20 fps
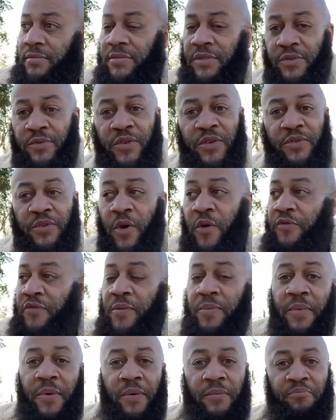and when you go
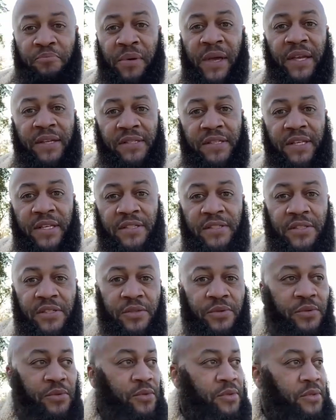from the business
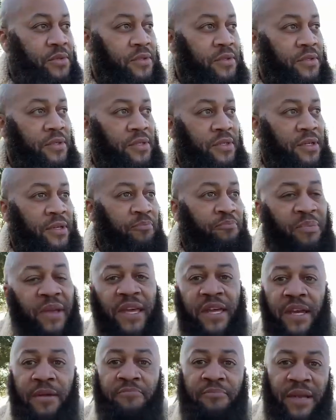to
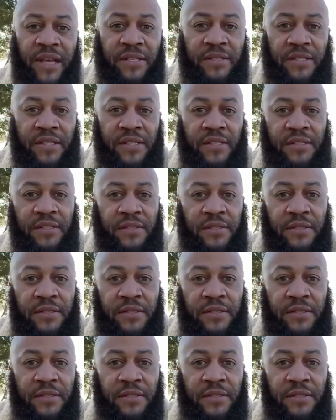being in business,